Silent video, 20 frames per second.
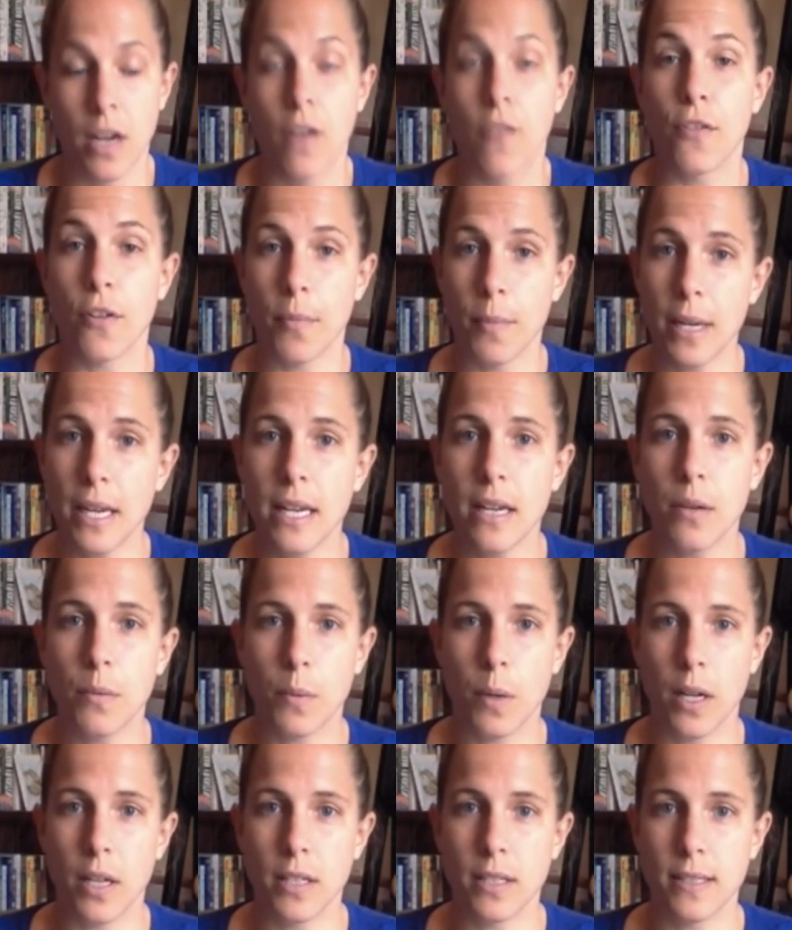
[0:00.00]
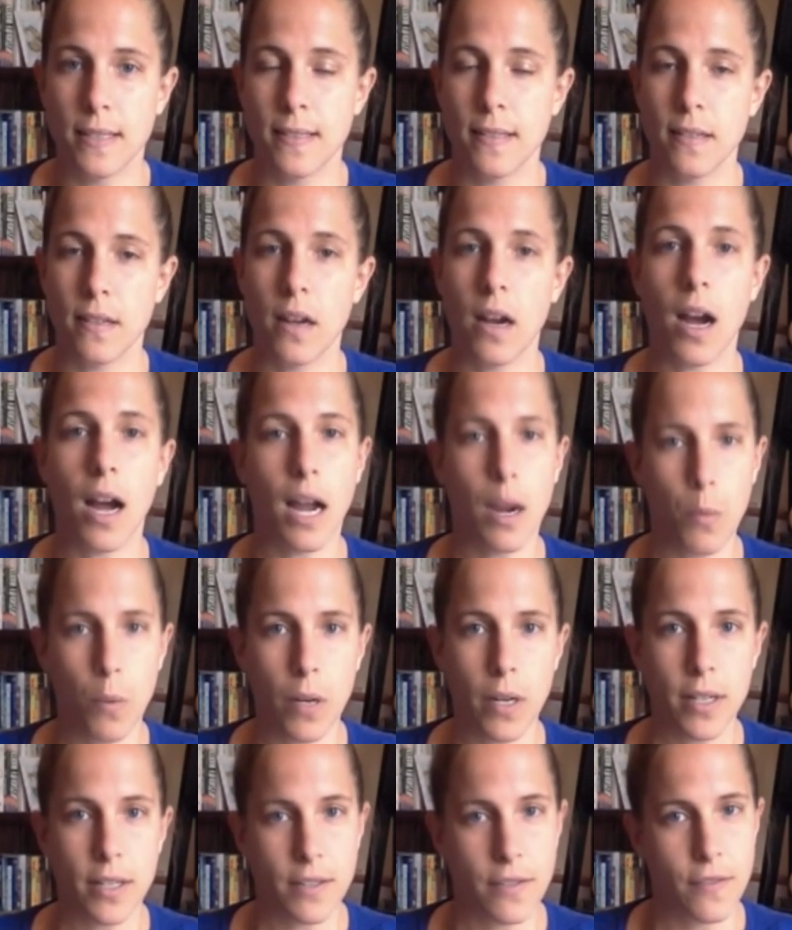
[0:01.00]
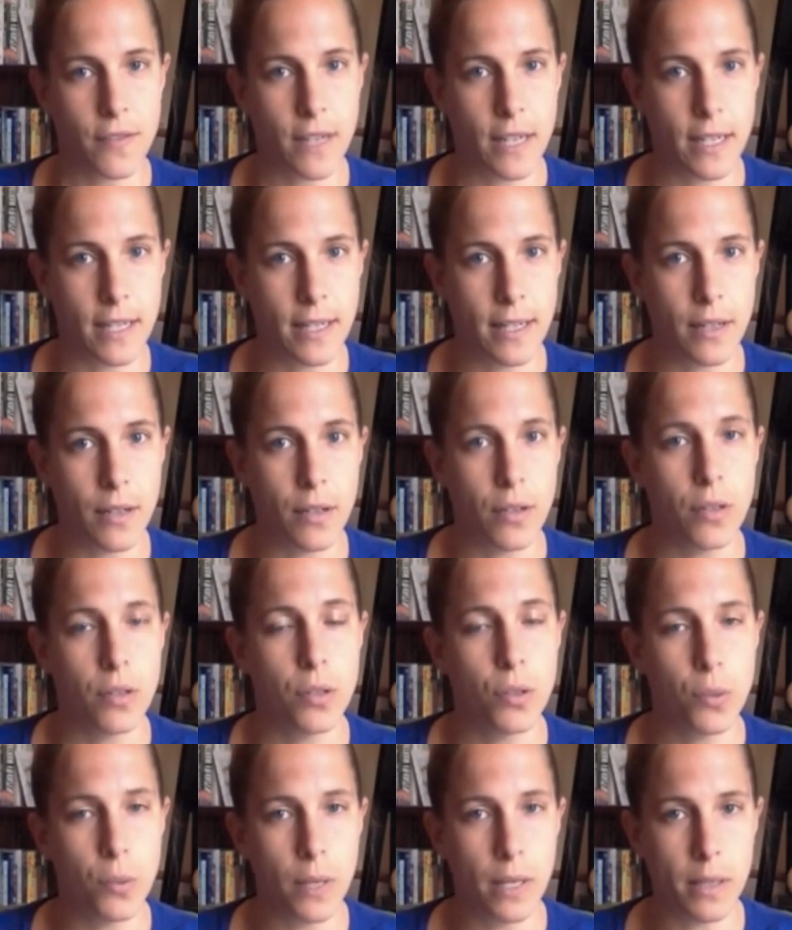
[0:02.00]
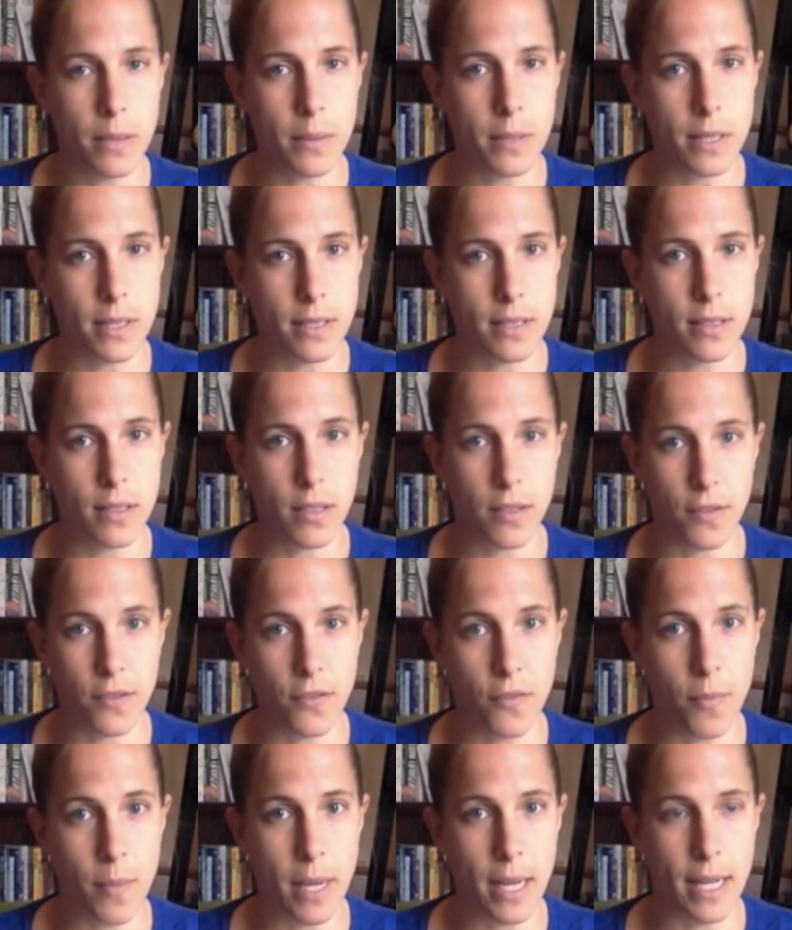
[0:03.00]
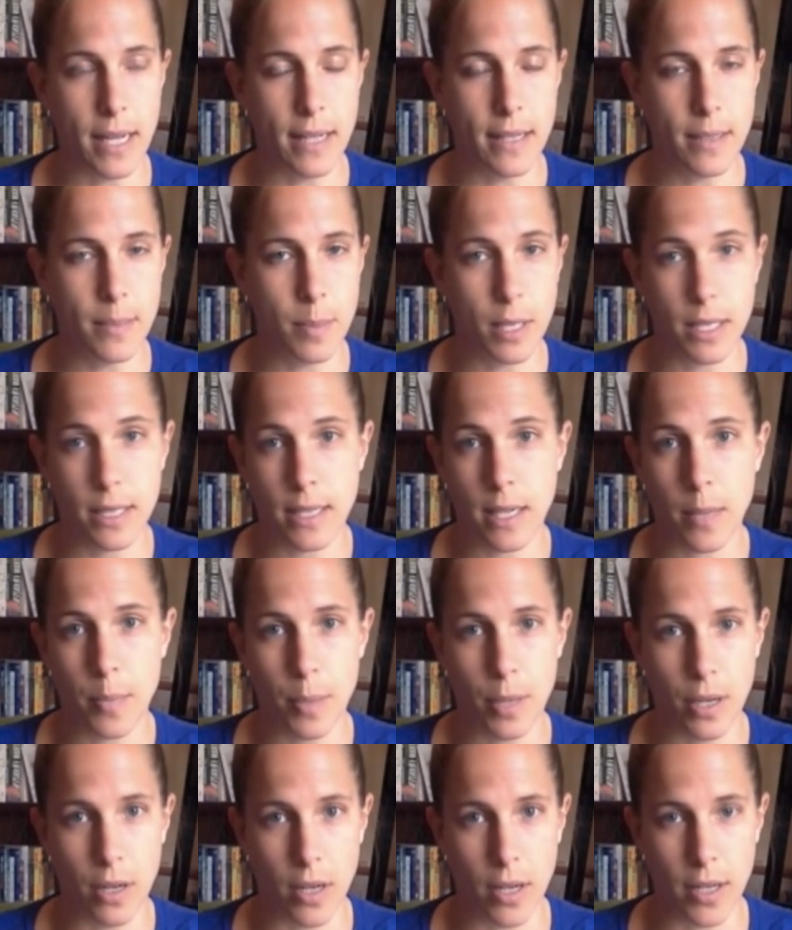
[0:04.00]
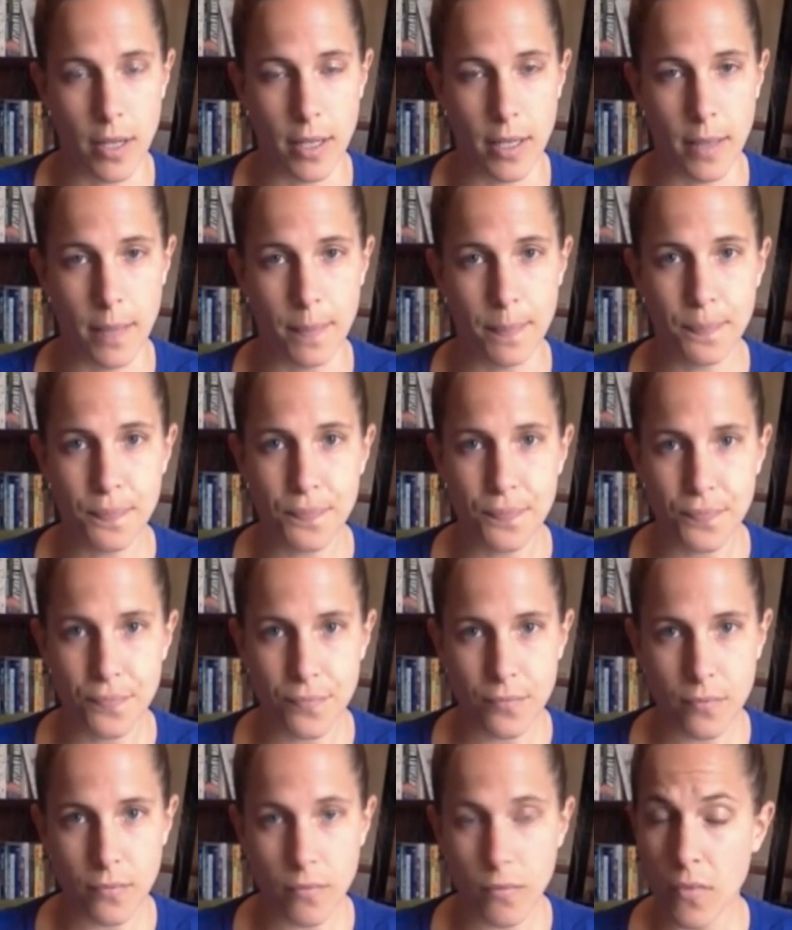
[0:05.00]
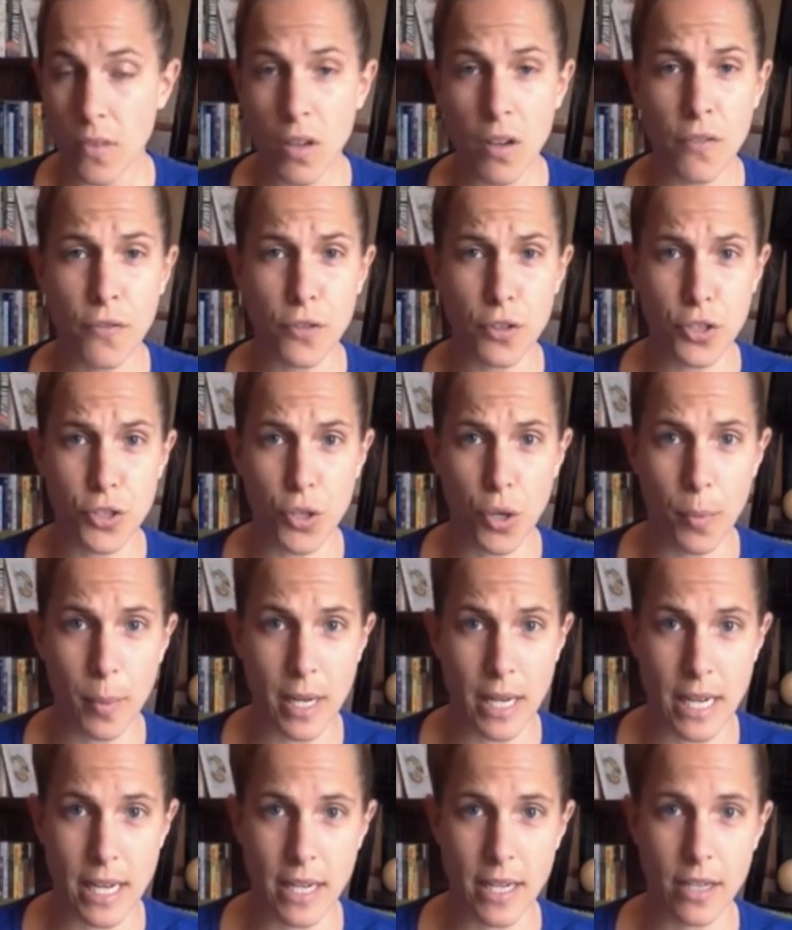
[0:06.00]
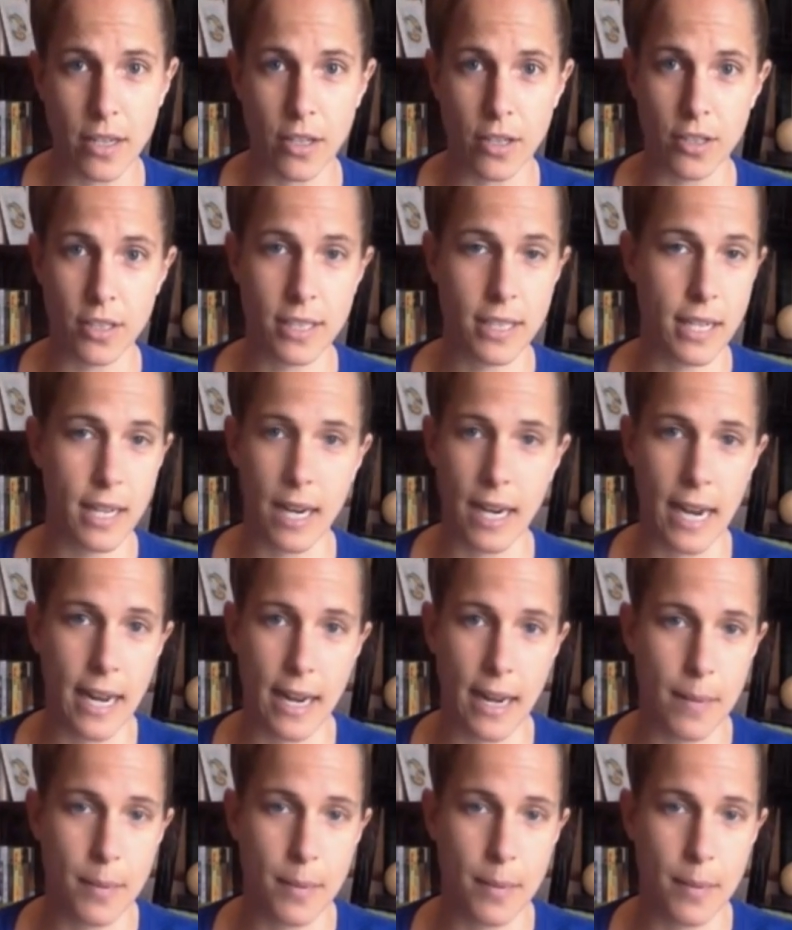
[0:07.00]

For me, it was, I wanted to find out who I was off of meds, because I'd been on them for so many years that I had